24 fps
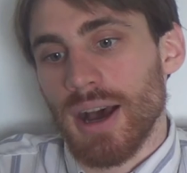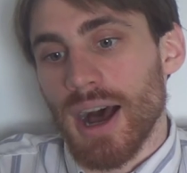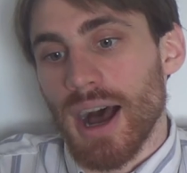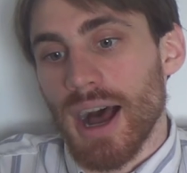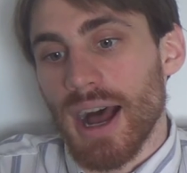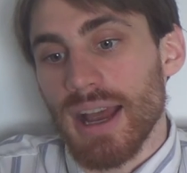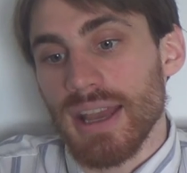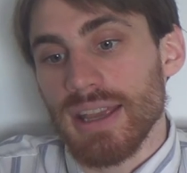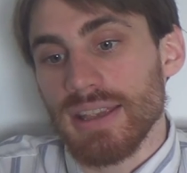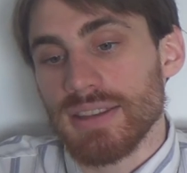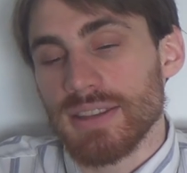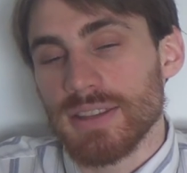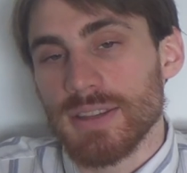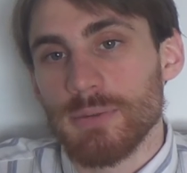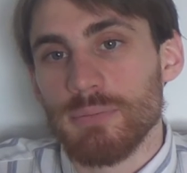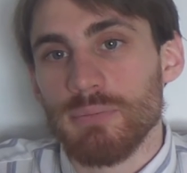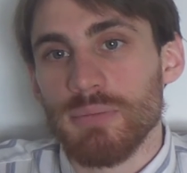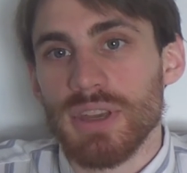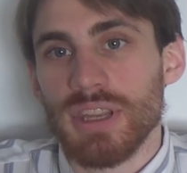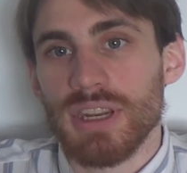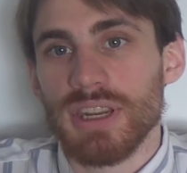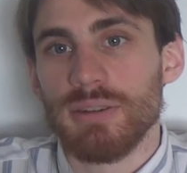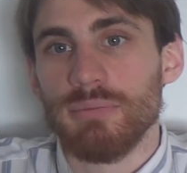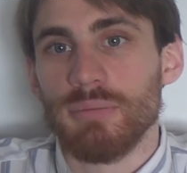I
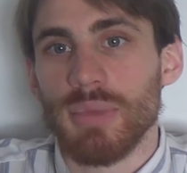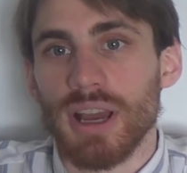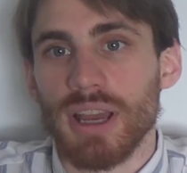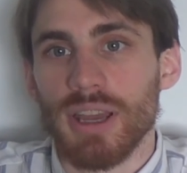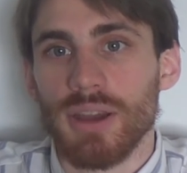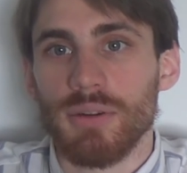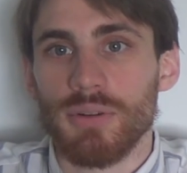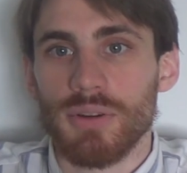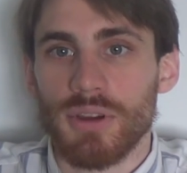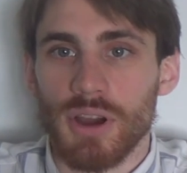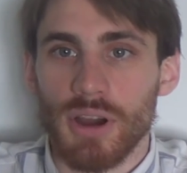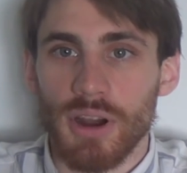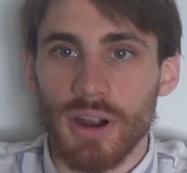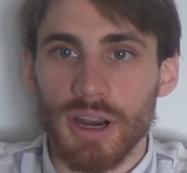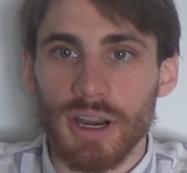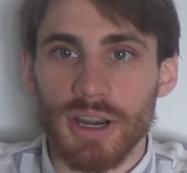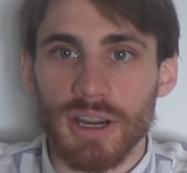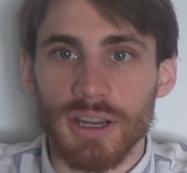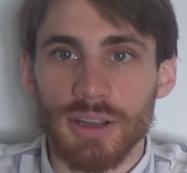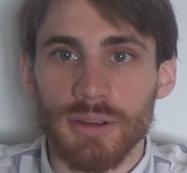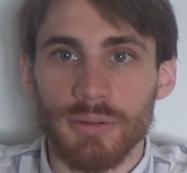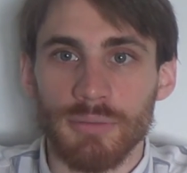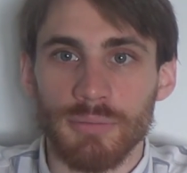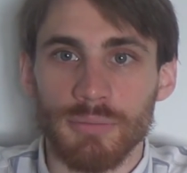submitted my own
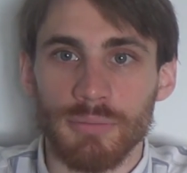card